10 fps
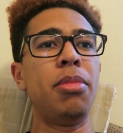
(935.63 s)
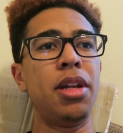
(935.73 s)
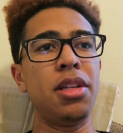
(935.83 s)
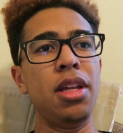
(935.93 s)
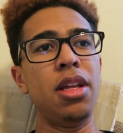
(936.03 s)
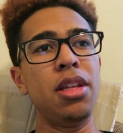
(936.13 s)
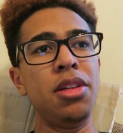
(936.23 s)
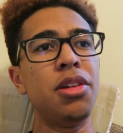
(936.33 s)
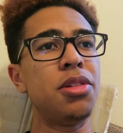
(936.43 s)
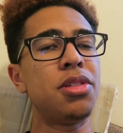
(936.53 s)
But it,
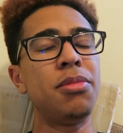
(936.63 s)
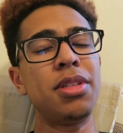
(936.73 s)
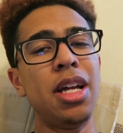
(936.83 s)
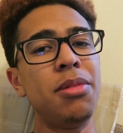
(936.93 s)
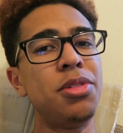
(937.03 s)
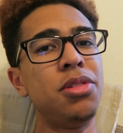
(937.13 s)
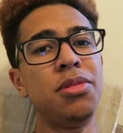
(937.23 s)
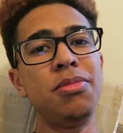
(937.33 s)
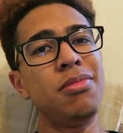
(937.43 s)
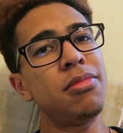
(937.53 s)
you know, sometimes
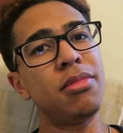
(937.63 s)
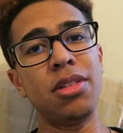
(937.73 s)
you